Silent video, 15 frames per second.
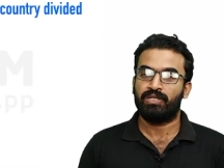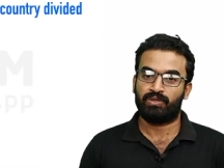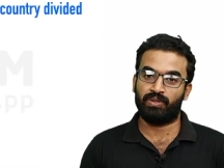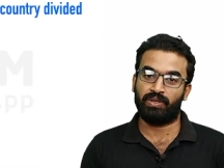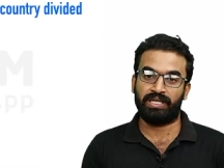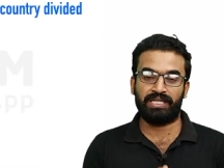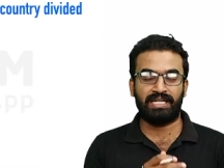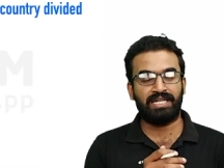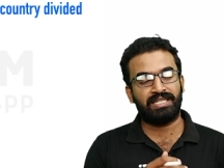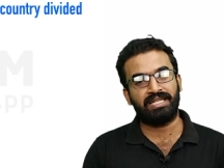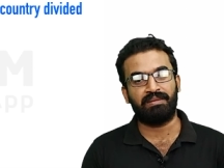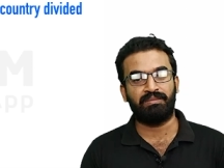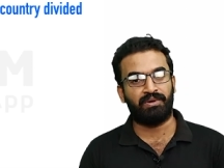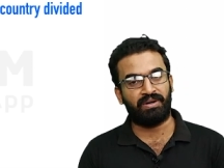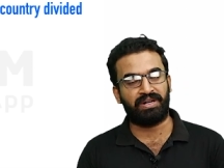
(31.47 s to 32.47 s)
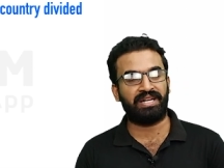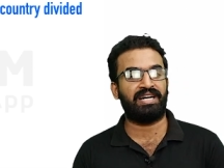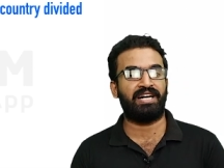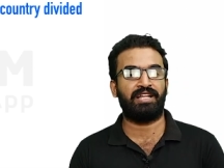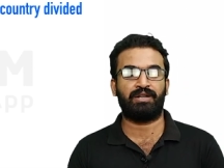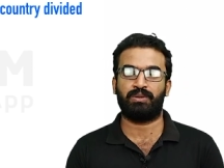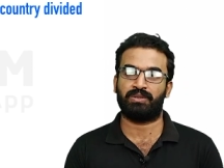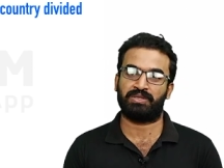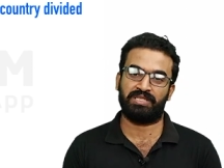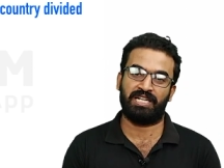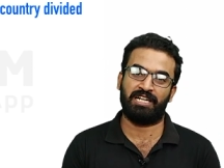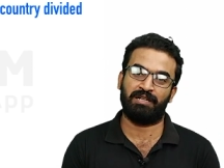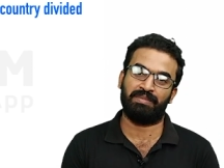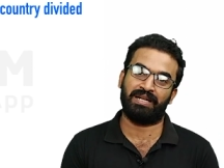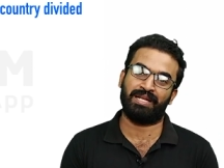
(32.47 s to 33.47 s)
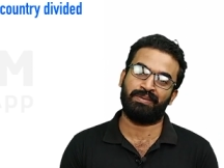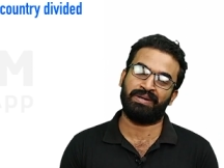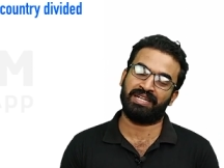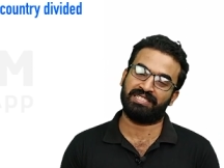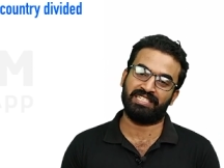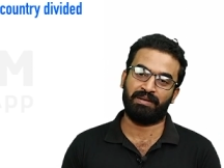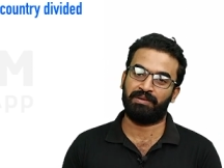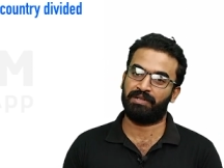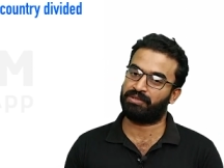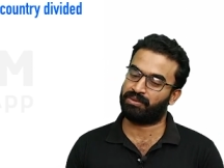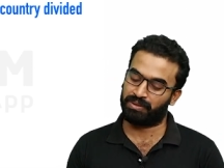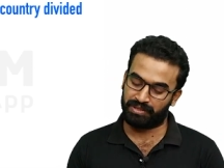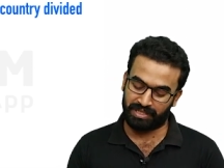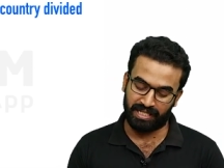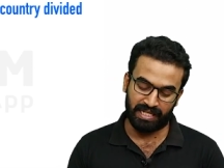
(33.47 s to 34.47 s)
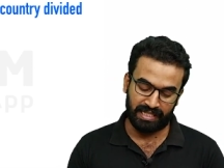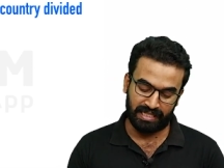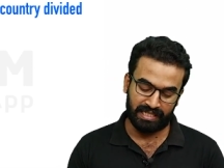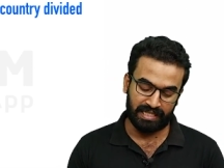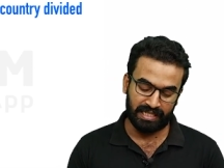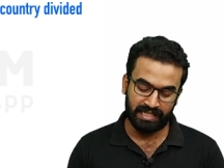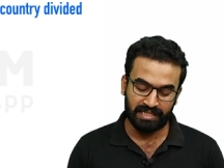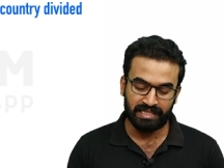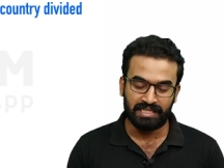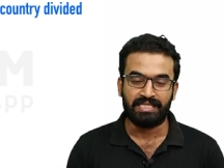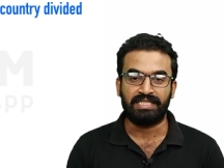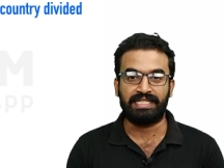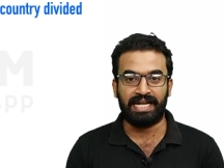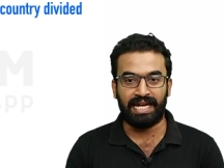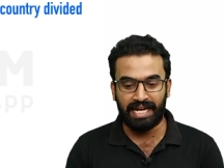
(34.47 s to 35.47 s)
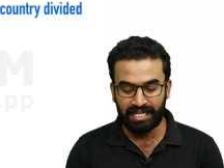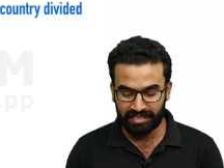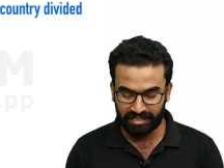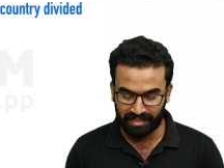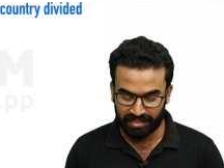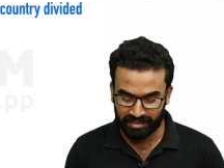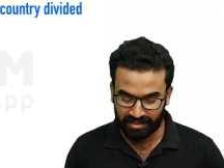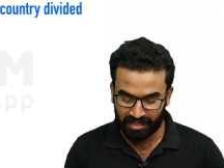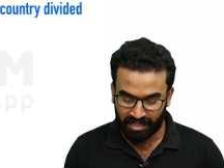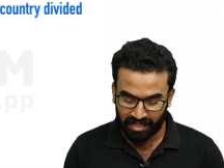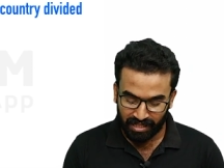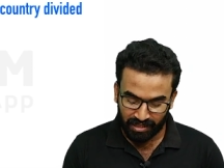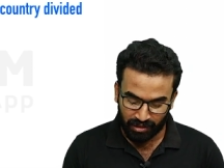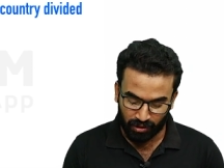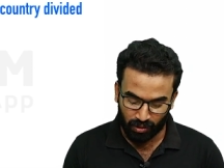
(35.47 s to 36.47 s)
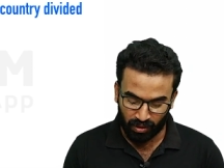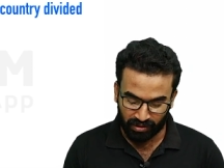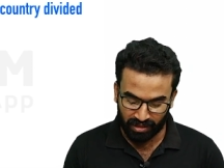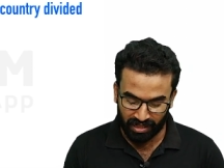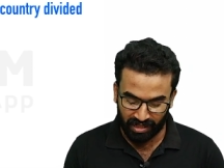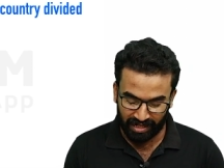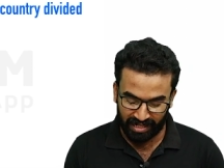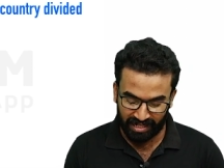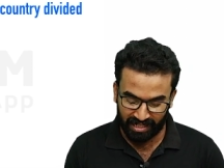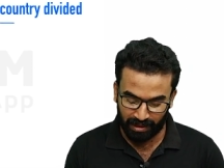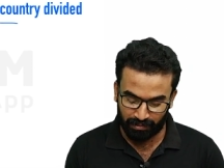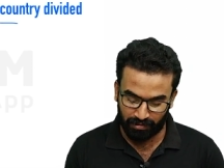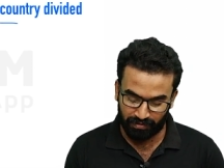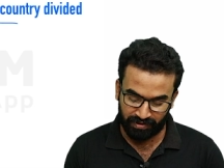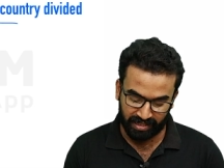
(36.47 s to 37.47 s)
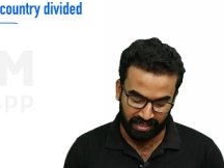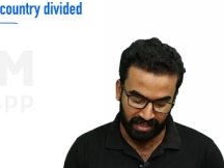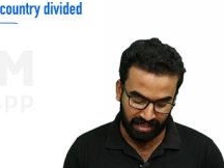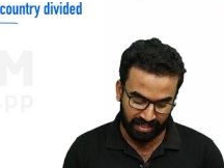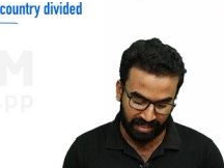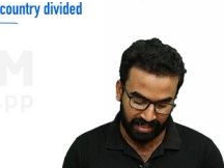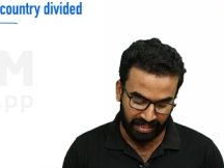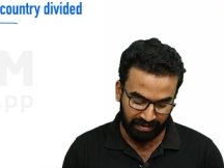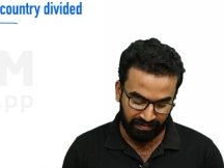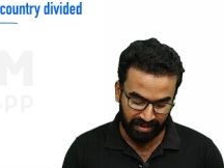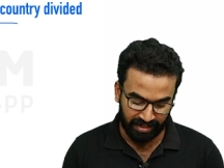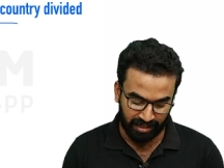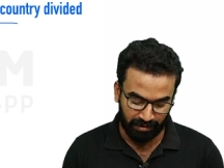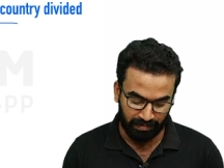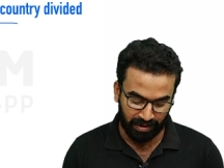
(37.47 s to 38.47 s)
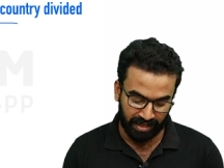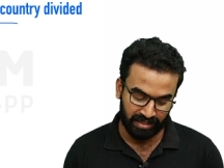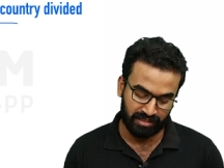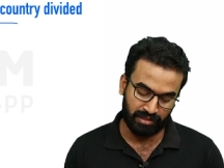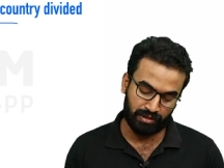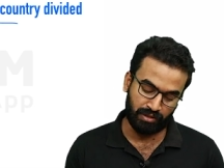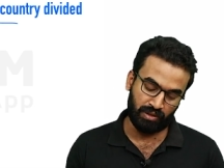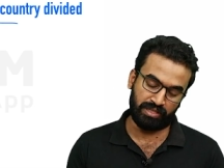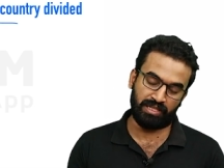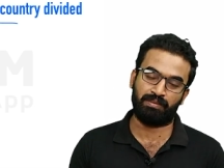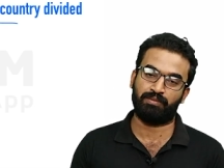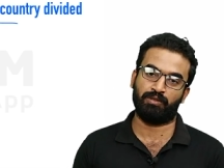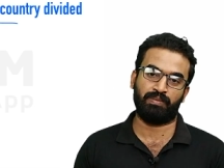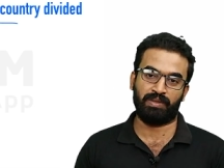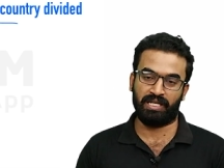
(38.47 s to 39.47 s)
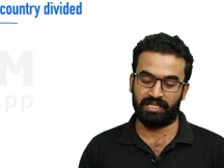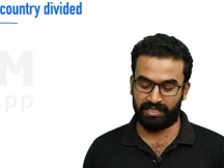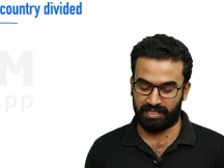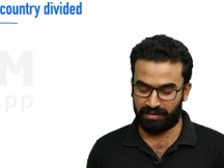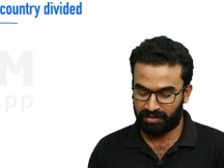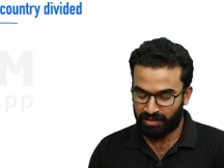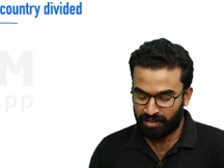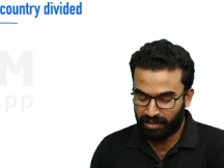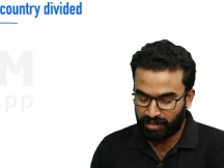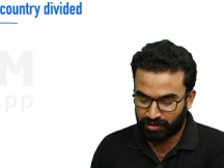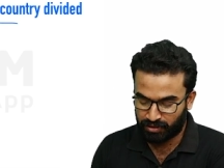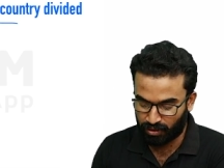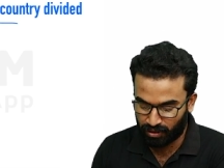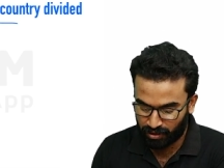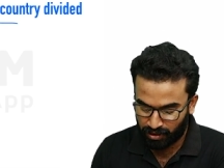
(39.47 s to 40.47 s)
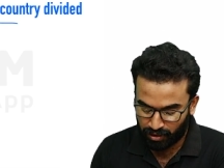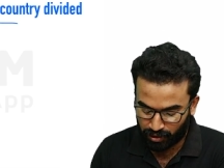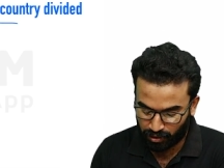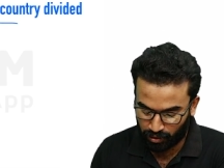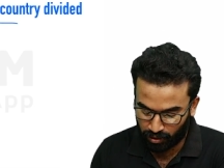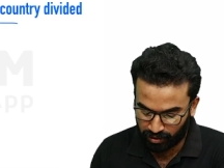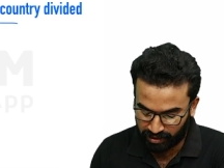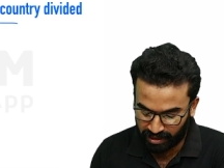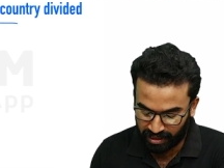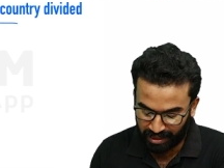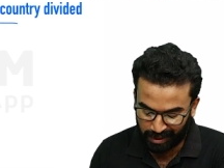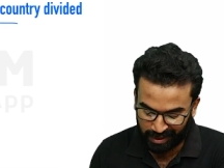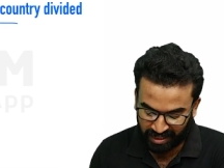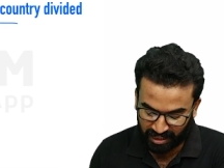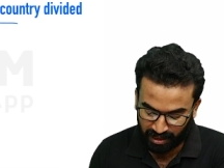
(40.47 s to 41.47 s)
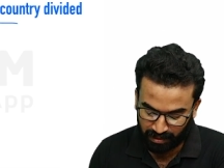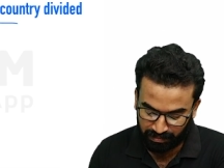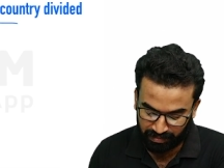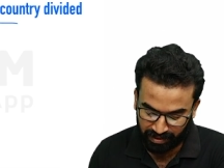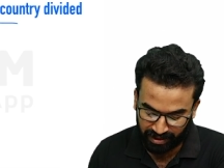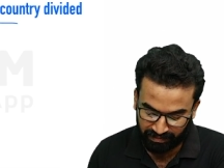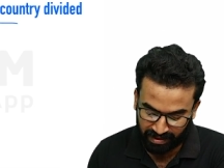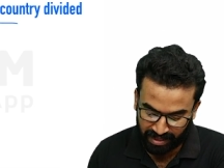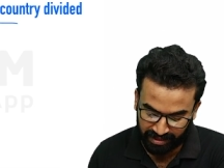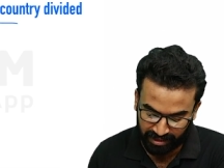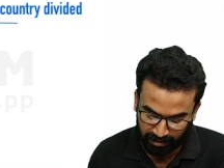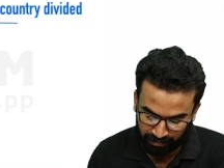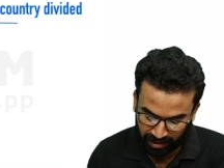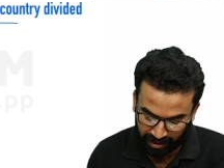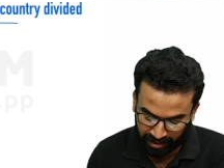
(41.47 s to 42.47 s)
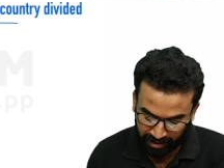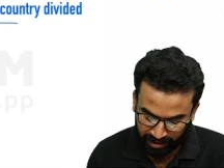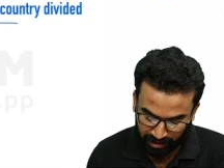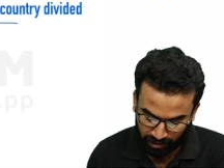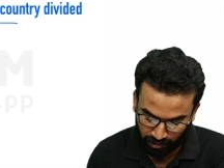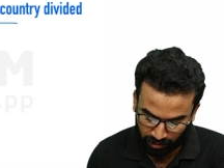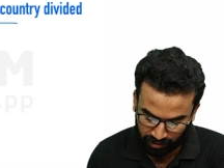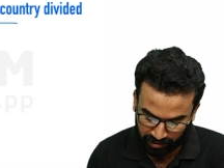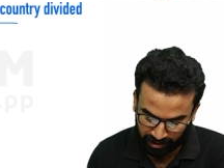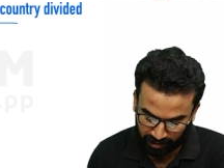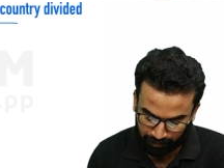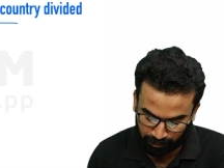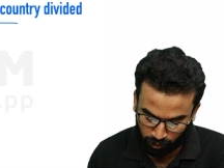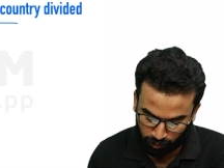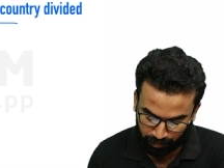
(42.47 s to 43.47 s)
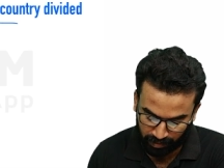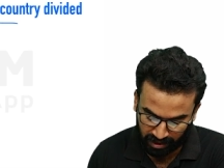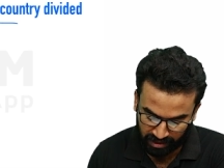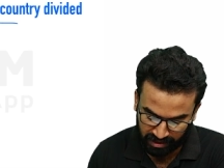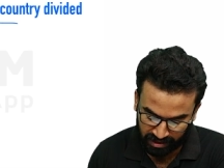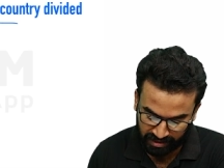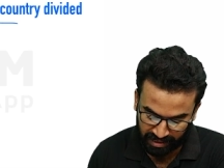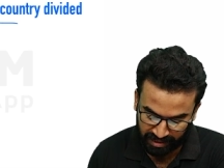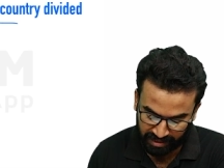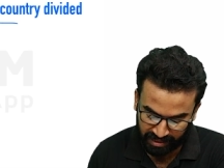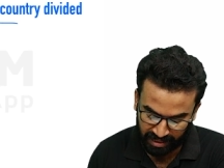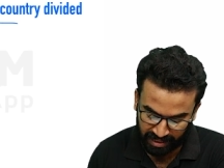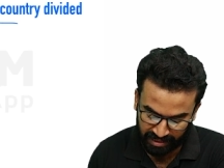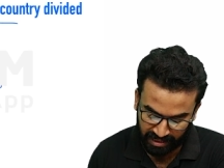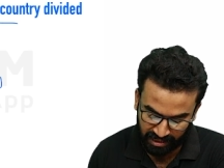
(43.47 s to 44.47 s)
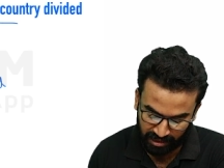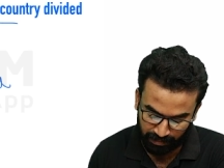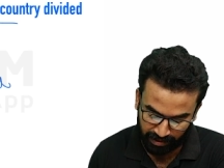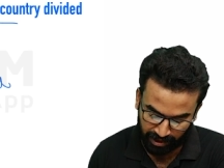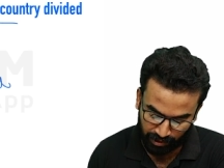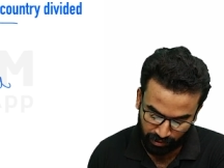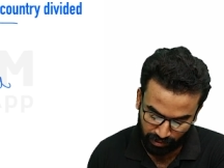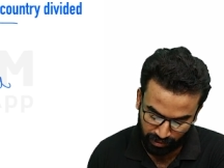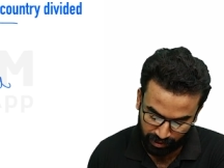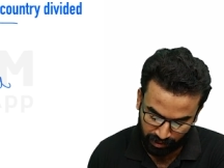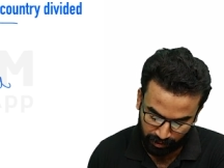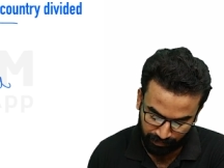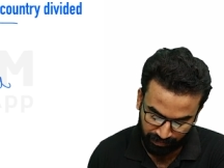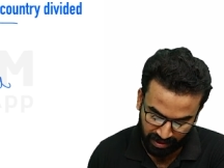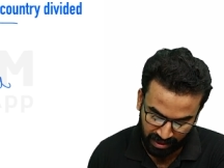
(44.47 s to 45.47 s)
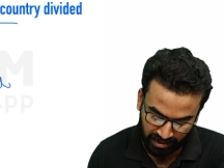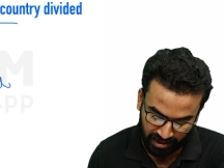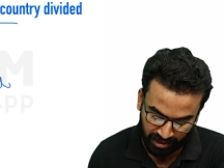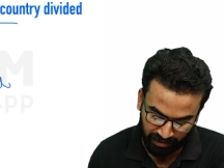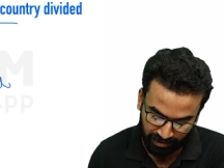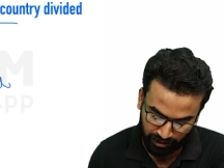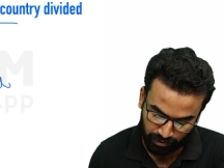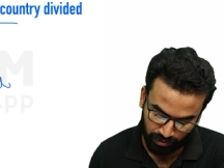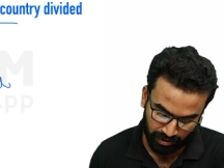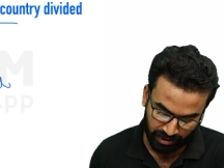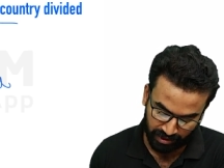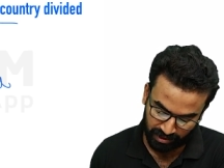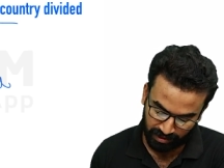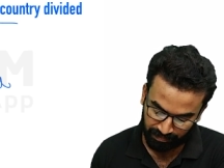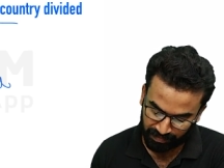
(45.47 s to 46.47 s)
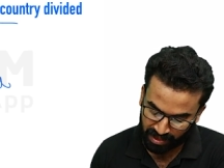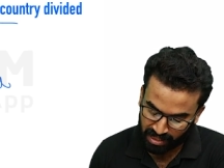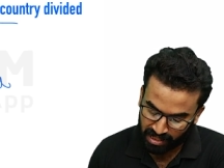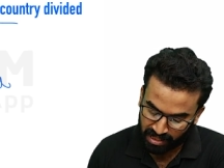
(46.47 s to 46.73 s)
So, this is the important question in exam. Dash is the total income of the country divided by its total population. So, total income divided by total population is the